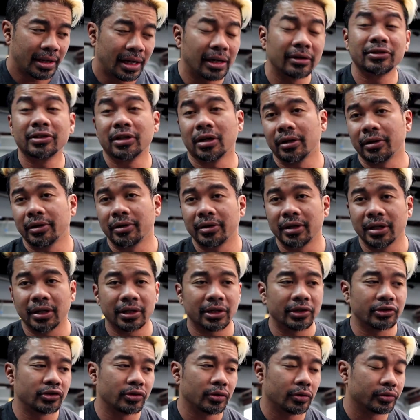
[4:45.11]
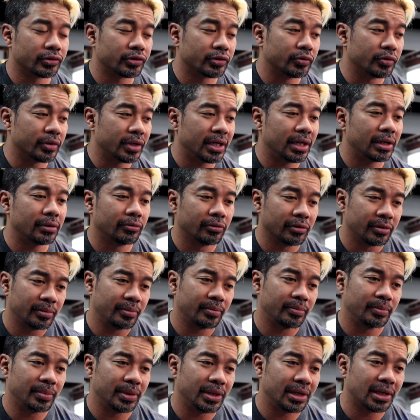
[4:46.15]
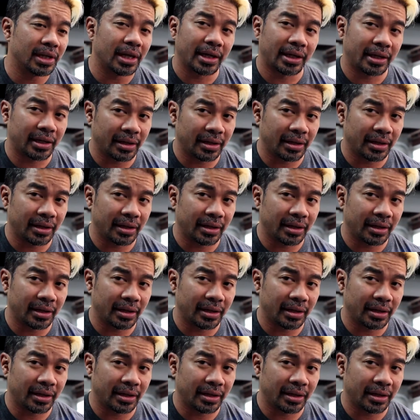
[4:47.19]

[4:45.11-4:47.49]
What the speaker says: That was the other thing that you also need, will be